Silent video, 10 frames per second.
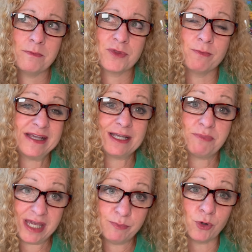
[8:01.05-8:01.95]
they're amazing
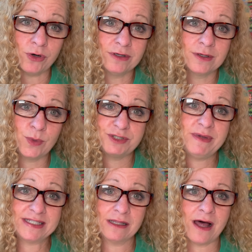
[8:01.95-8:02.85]
people, which
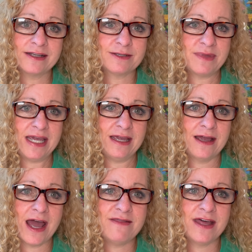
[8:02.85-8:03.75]
means a lot to
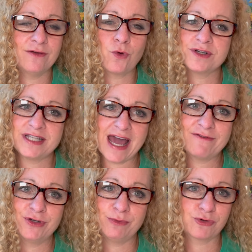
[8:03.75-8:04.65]
me. And then of course they
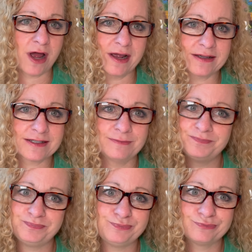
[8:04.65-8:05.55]
have good products.
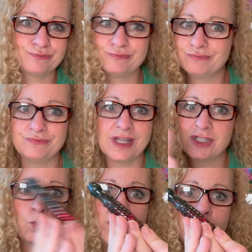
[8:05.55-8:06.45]

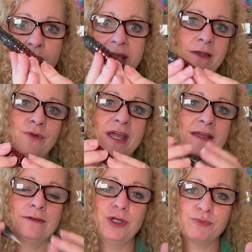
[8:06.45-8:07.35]
It's a win-win,
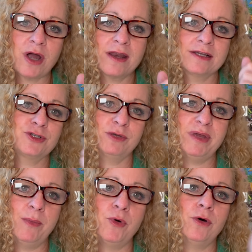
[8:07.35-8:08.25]
right? Good products, good
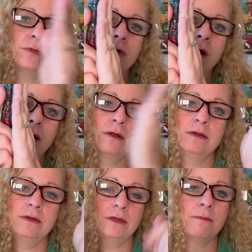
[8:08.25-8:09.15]
people,
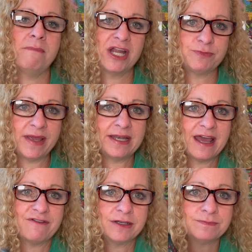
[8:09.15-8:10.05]
match made in
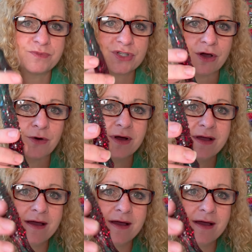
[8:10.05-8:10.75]
heaven. So,